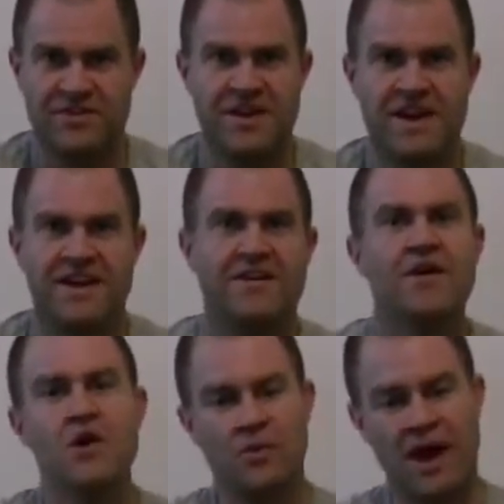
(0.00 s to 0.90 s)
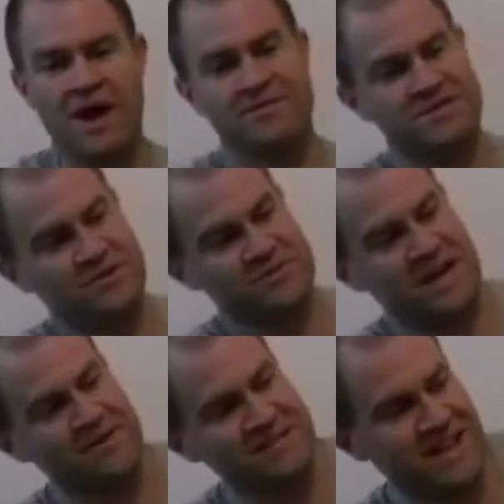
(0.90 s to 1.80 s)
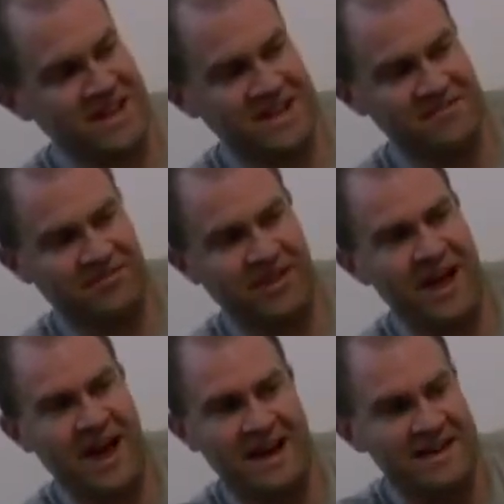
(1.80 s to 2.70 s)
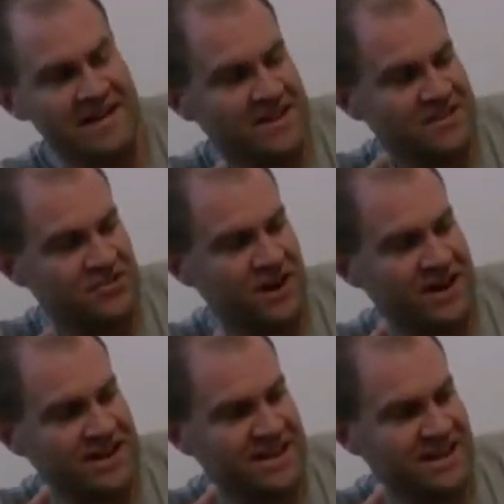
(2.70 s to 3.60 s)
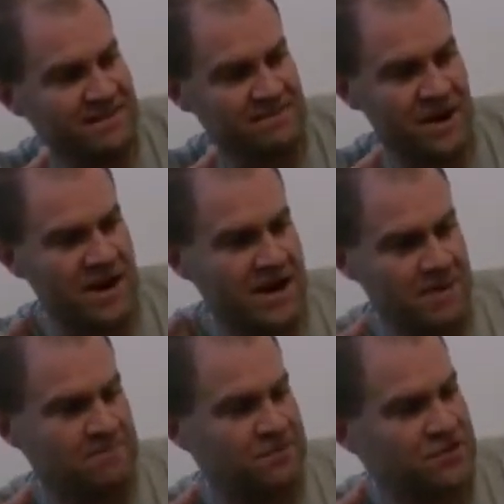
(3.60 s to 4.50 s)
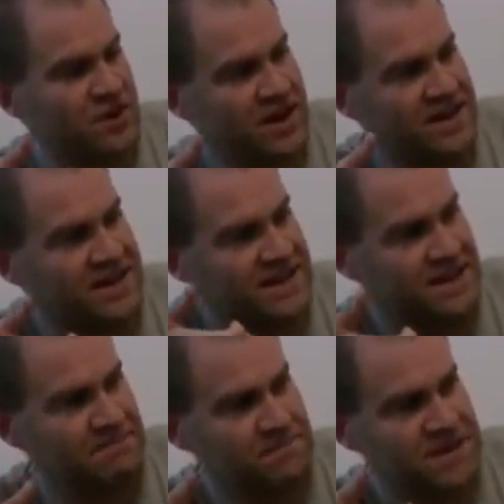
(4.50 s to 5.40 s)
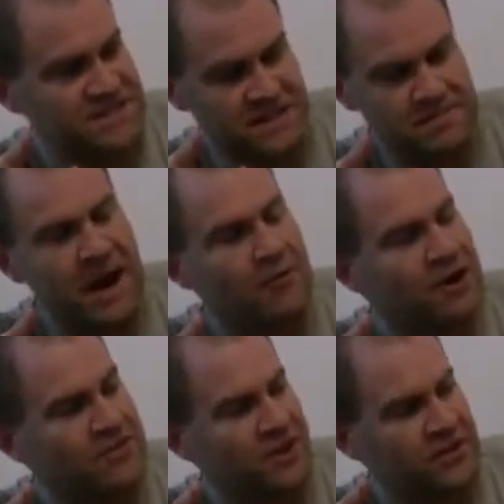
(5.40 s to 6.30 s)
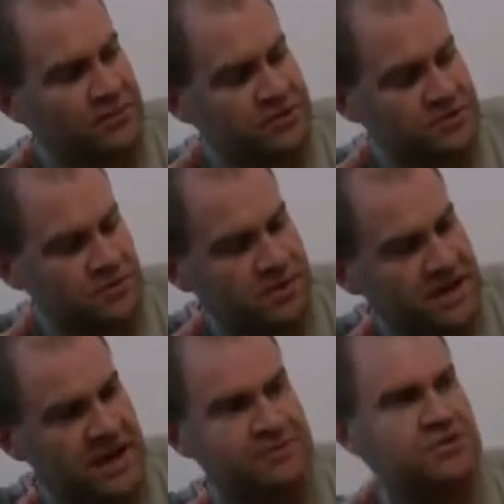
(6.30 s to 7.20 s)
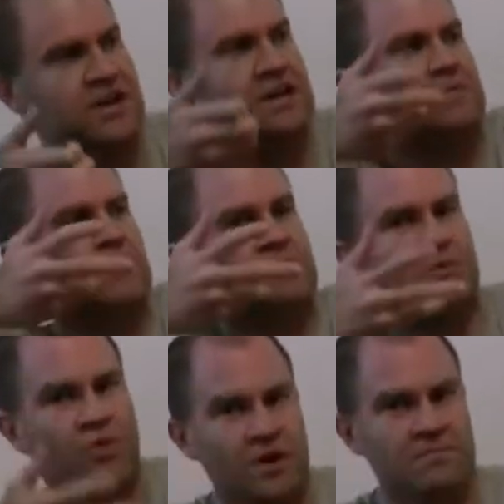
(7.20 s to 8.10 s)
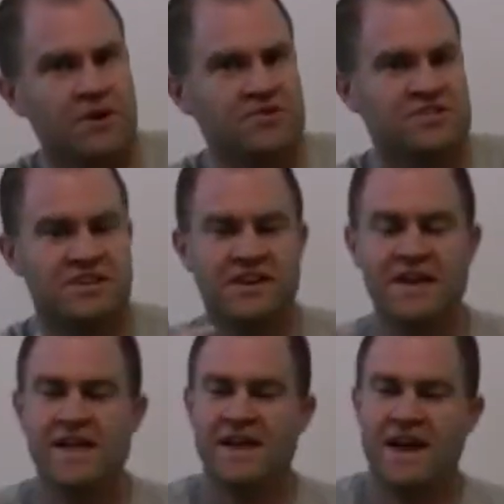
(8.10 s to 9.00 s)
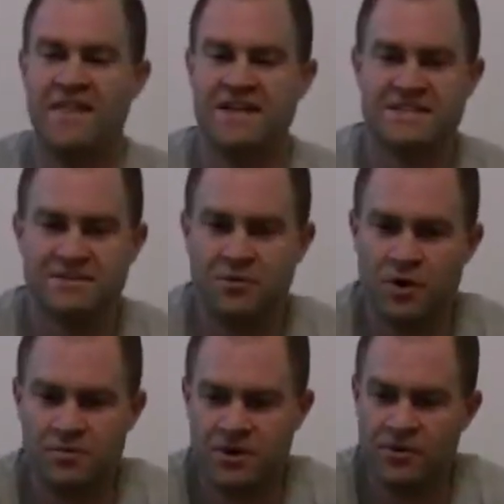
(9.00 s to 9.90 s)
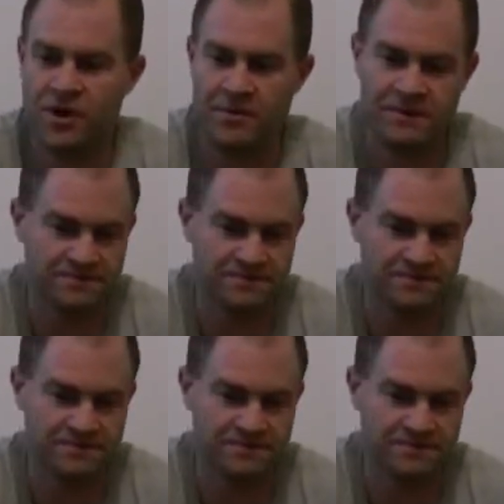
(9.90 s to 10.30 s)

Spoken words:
Okay, now what I was doing was I was laying it flat, trying to get it basically about where I thought the person would be, and I would try to come up in one motion, and that seemed to work pretty well.